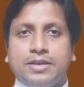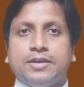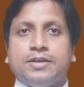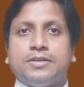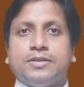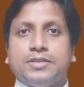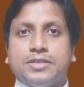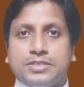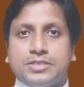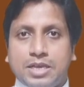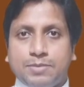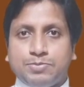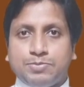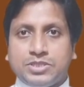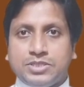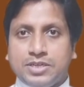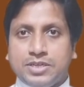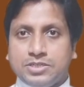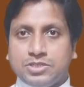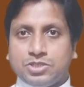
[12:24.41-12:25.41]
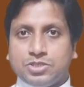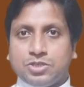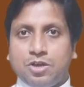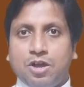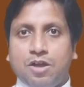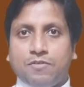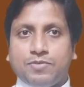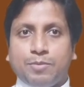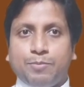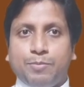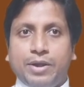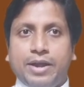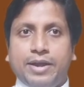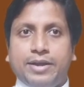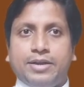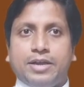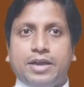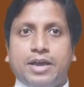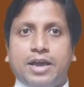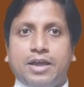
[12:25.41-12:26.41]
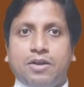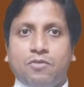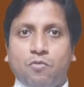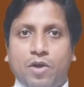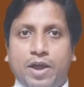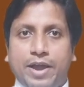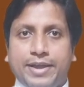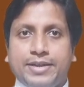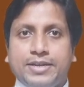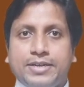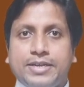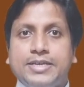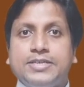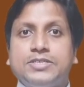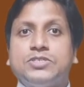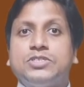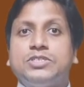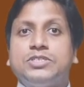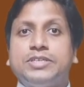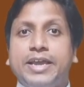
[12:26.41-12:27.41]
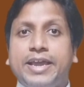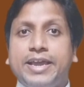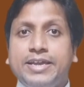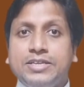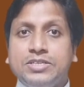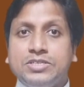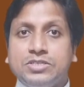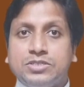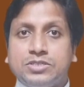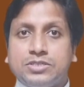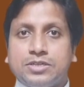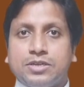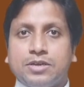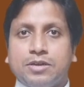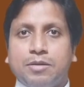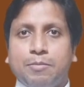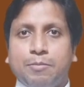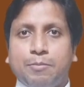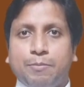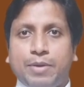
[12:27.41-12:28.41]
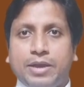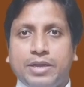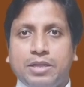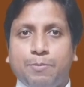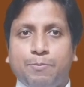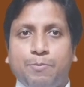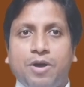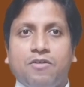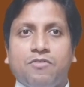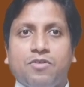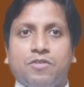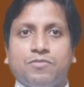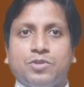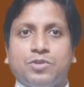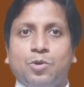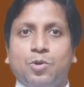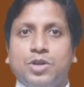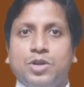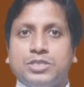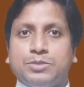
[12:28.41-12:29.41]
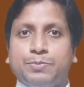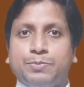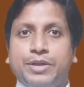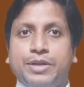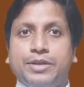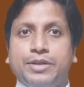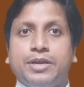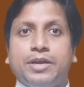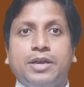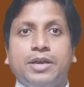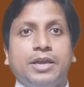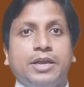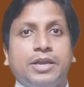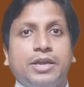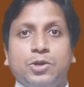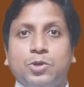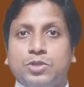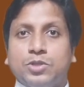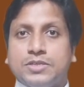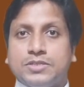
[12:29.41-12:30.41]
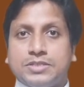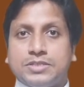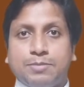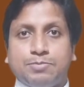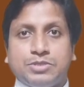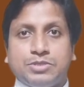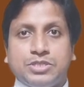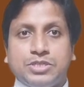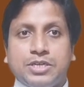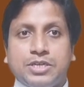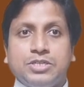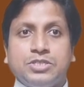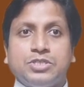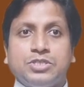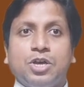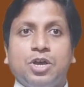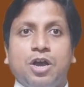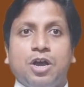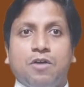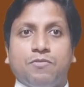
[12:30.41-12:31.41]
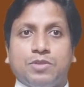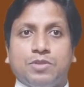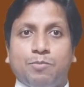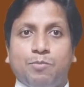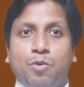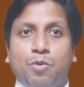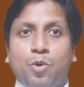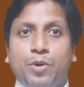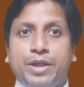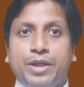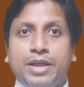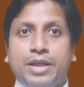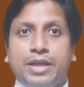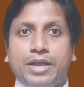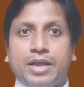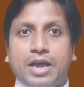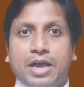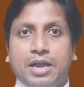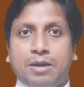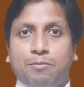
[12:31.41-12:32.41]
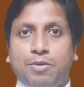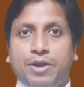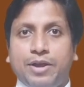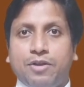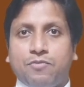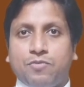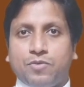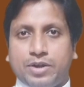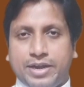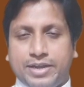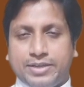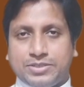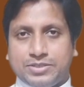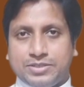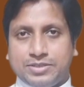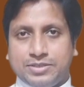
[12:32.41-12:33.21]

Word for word: the substance of the bread and wine is changed by the power of the Holy Spirit into the substance of the body and blood of Christ.